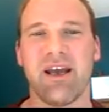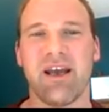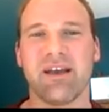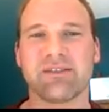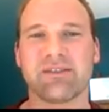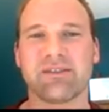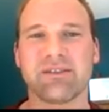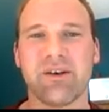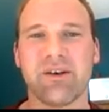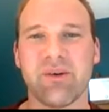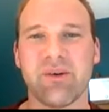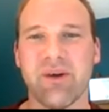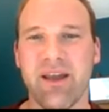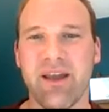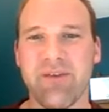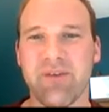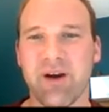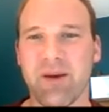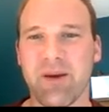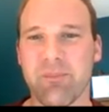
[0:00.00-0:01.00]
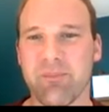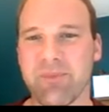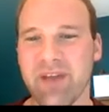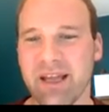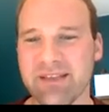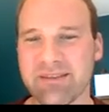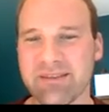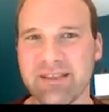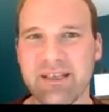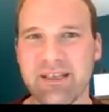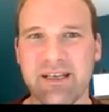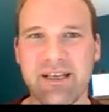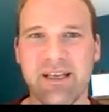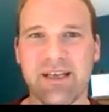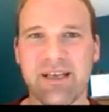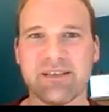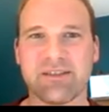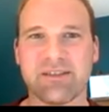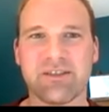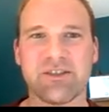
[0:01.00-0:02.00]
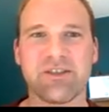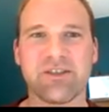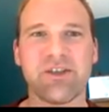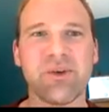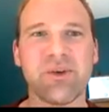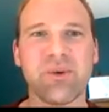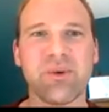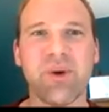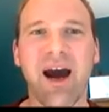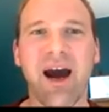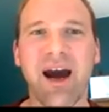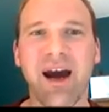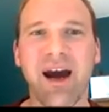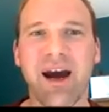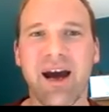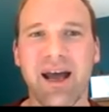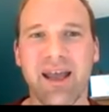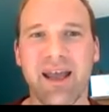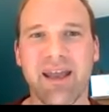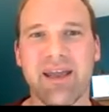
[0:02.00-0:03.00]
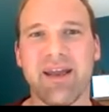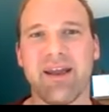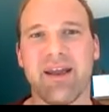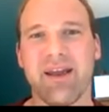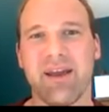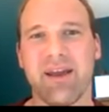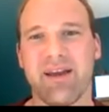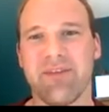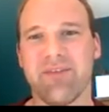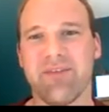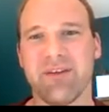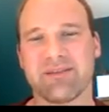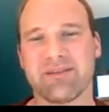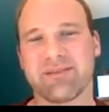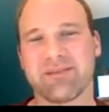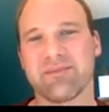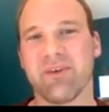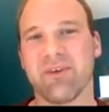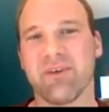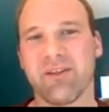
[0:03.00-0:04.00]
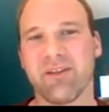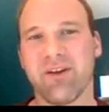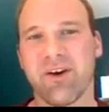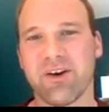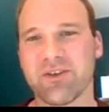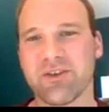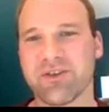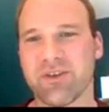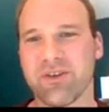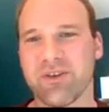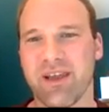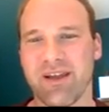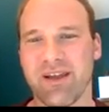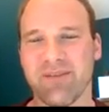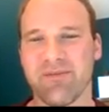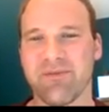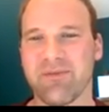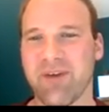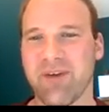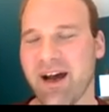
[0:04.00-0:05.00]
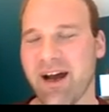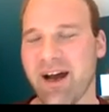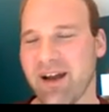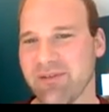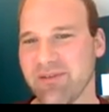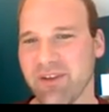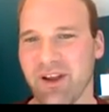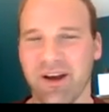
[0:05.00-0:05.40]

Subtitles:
And so if our density is too high, if it's larger than 5